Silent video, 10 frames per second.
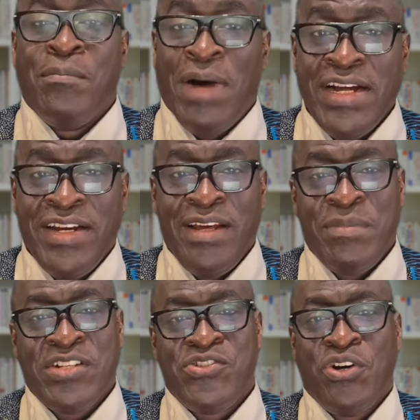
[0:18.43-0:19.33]
My
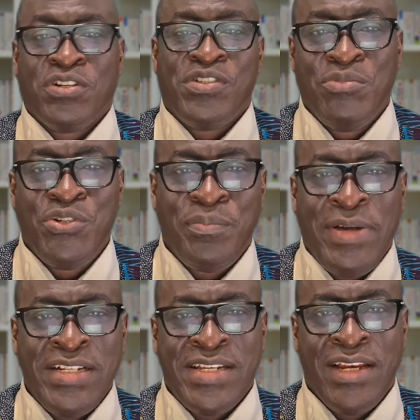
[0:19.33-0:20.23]
name is Dr.
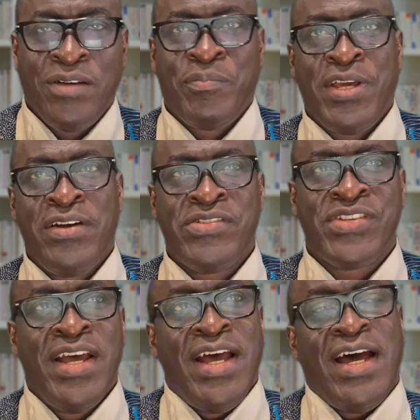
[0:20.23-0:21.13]
Modupe
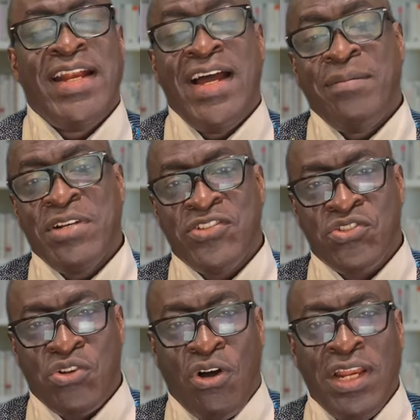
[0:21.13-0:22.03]
Taylor-Pierce and I am a
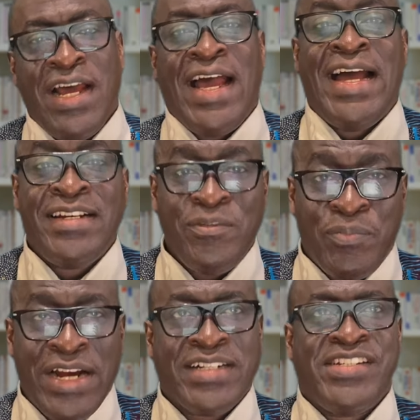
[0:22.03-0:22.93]
scholar
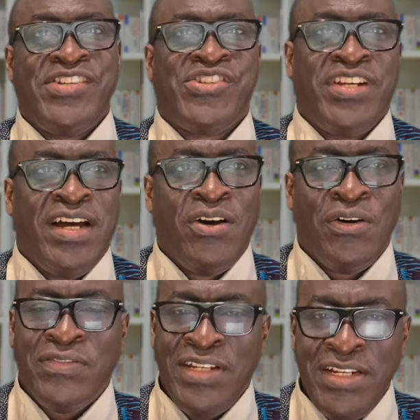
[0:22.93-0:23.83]
and practitioner
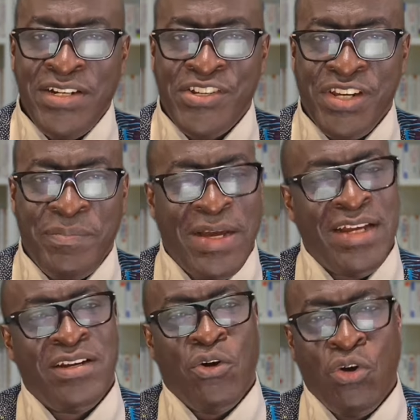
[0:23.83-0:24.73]
of leadership
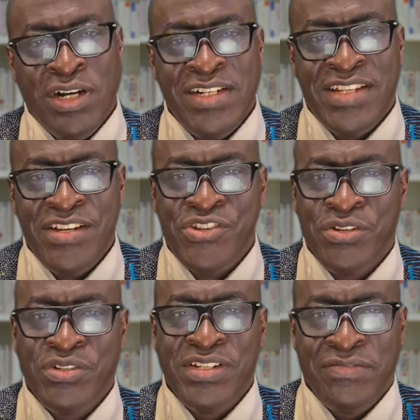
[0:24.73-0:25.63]
and
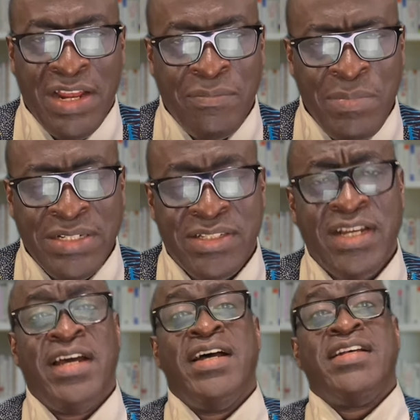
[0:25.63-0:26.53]
organizational development.
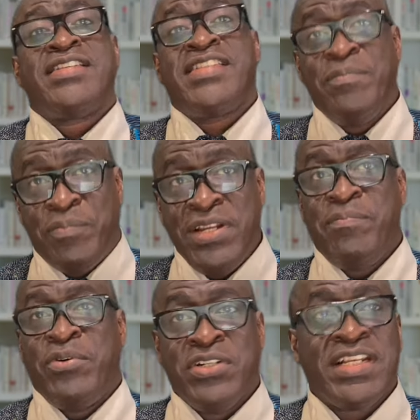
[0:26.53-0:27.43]

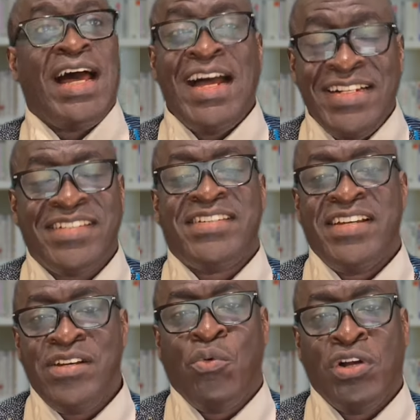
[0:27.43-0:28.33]
Simply put, I
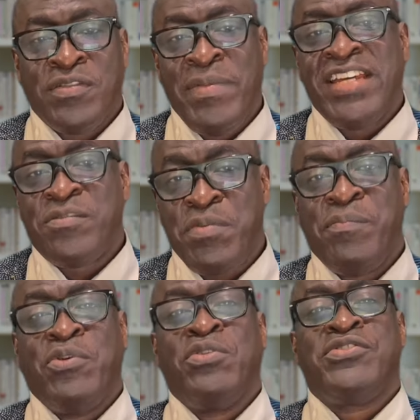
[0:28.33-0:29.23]
study what makes
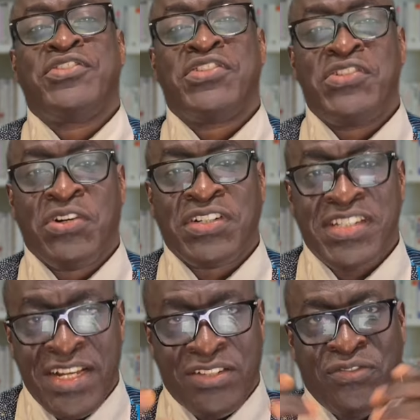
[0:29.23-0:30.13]
people
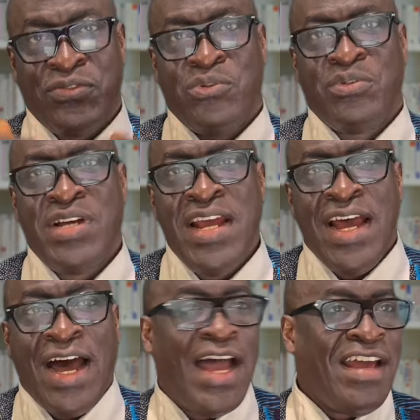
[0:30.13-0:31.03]
successful.
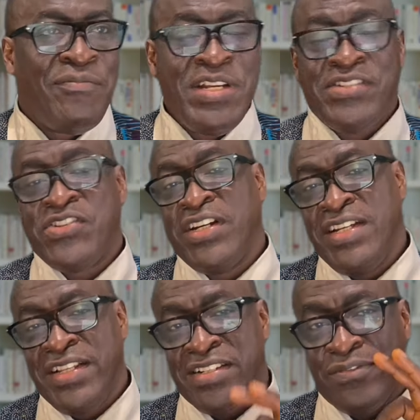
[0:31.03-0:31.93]
I have been
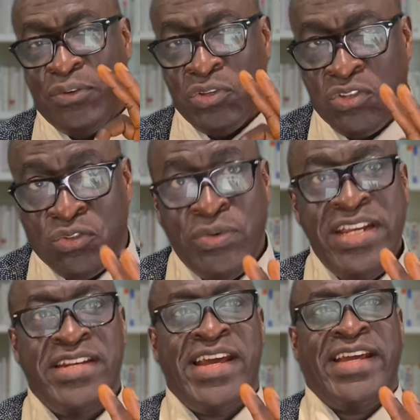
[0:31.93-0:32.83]
studying this for
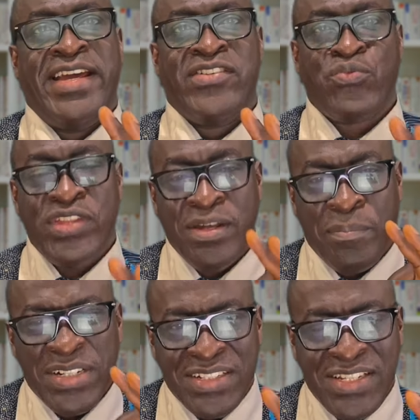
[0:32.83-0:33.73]
3 decades with a
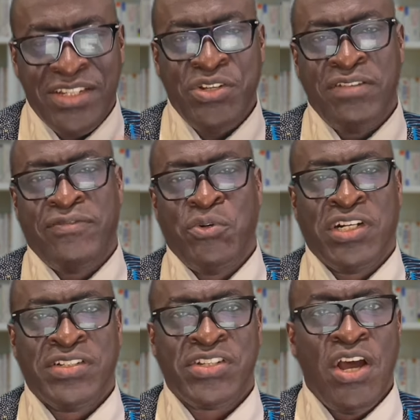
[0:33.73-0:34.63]
particular
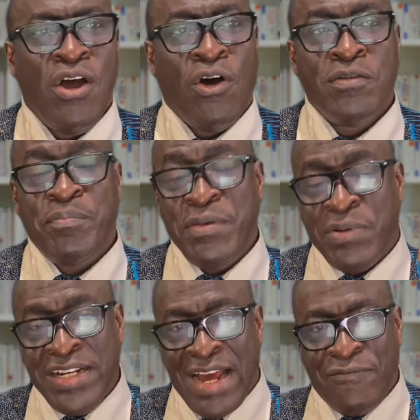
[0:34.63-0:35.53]
focus on
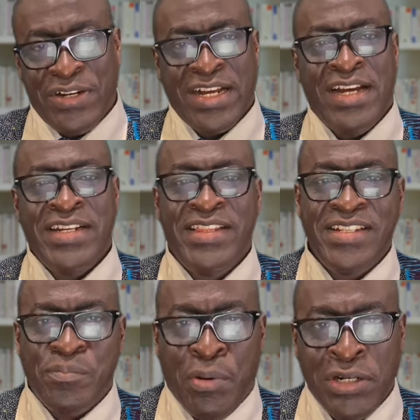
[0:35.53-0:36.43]
people in Africa. And in
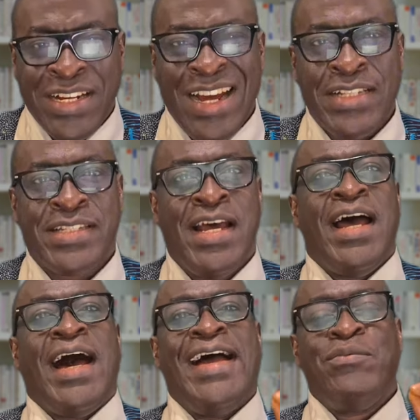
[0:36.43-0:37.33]
this podcast,
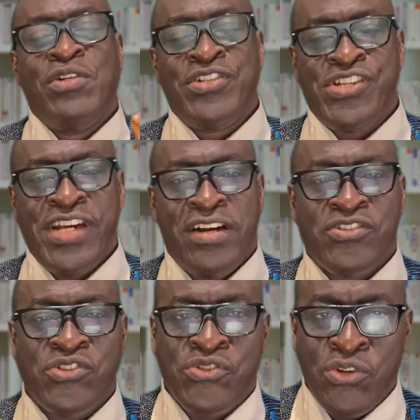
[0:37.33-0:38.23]
I will share
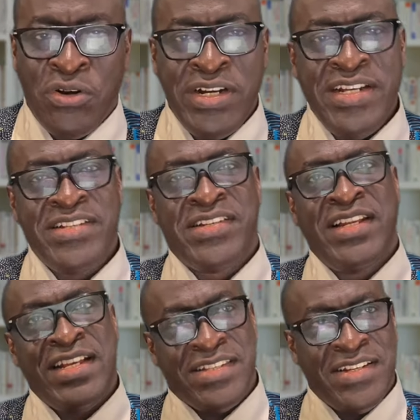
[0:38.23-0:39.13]
stories,
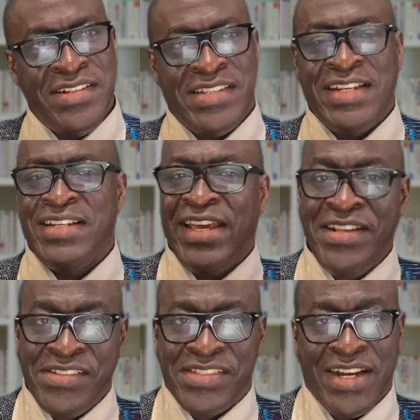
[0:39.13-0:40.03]
lessons, and
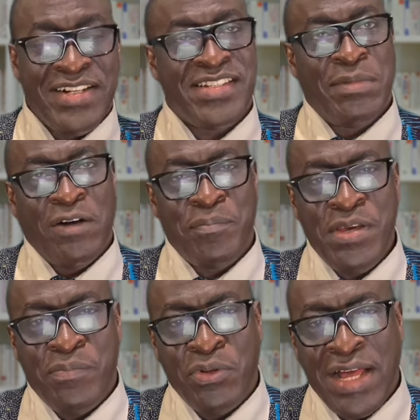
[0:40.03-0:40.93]
insights about
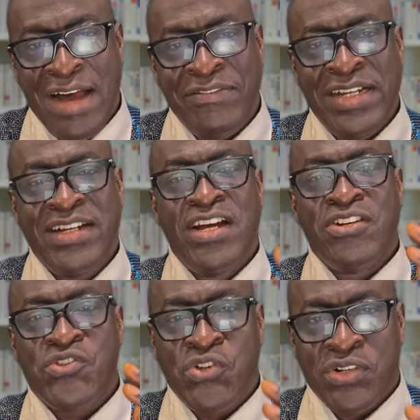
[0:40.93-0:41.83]
people having
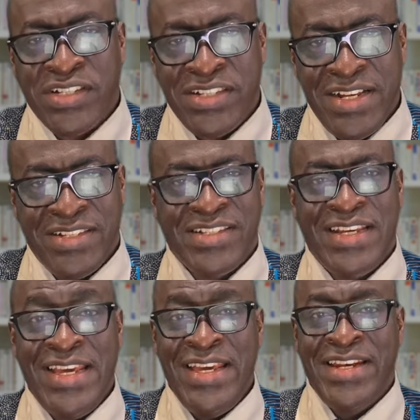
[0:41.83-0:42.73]
success
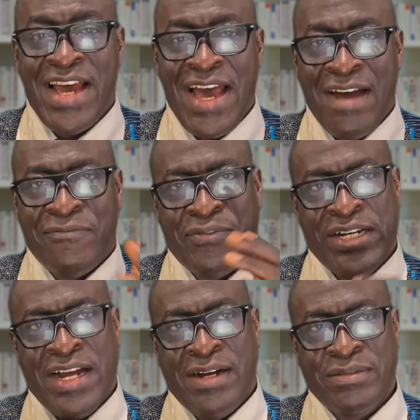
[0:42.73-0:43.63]
in
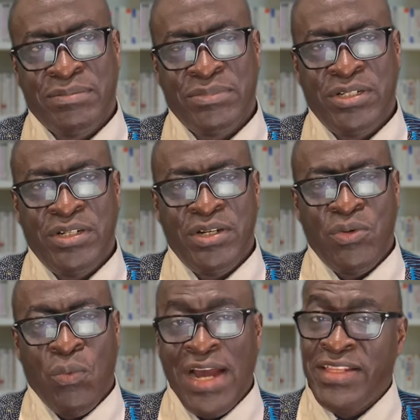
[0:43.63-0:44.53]
Africa.
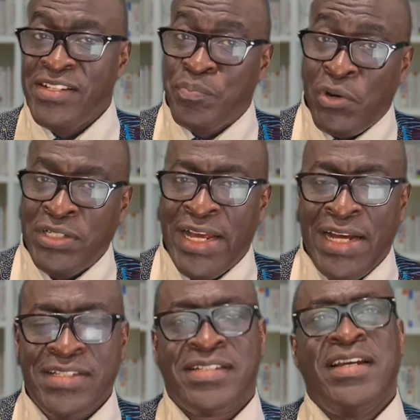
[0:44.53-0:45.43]
Why this
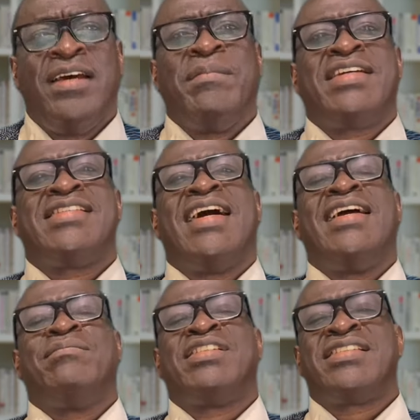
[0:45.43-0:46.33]
podcast? Because I
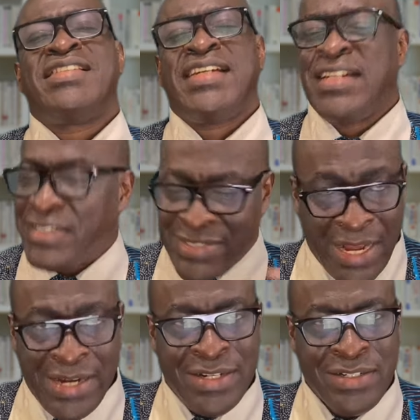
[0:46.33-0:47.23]
am sick and
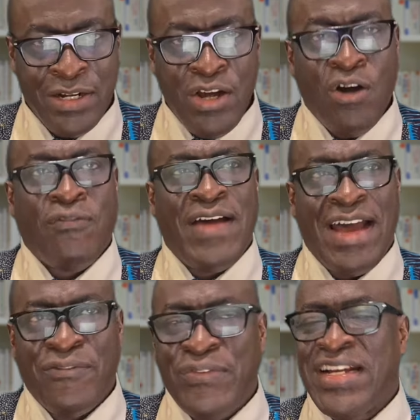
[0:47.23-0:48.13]
tired of
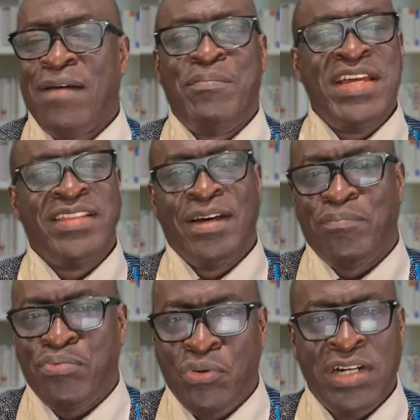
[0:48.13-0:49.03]
Africa being the
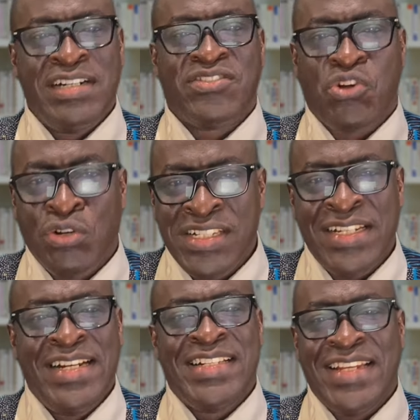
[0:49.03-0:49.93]
poorest
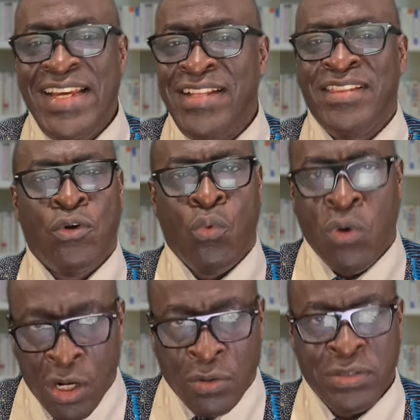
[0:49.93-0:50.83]
continent in the
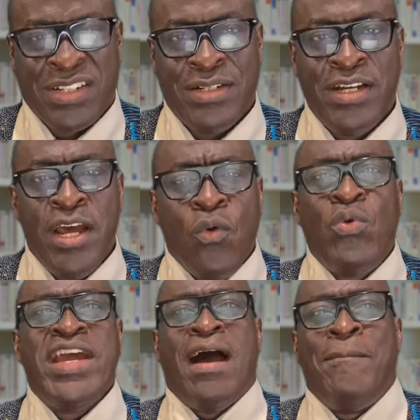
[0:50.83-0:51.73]
world.
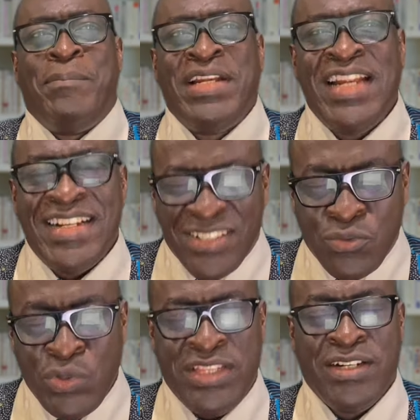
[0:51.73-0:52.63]
We are
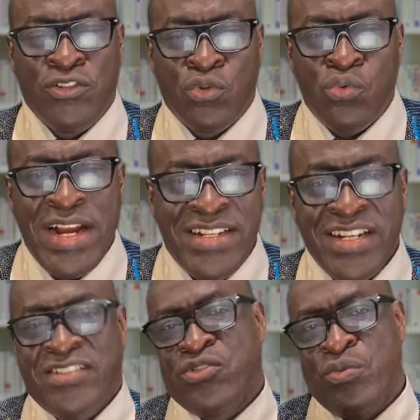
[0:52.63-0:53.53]
blessed with the
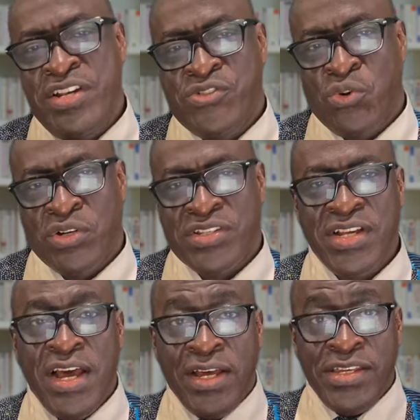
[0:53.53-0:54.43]
greatest resource,
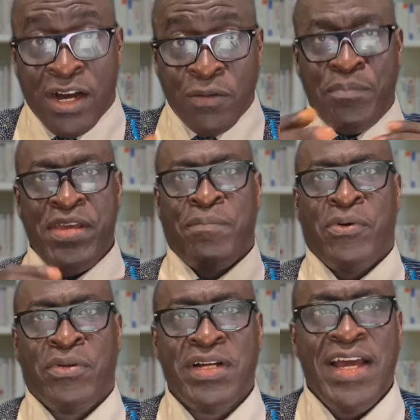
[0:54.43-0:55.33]
young
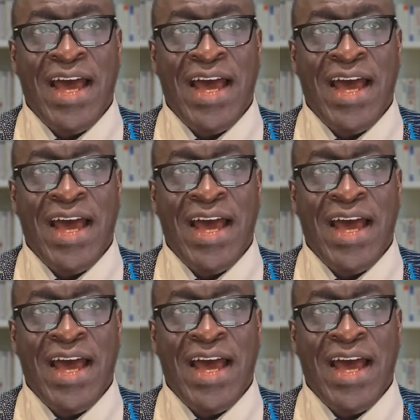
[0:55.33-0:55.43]
people.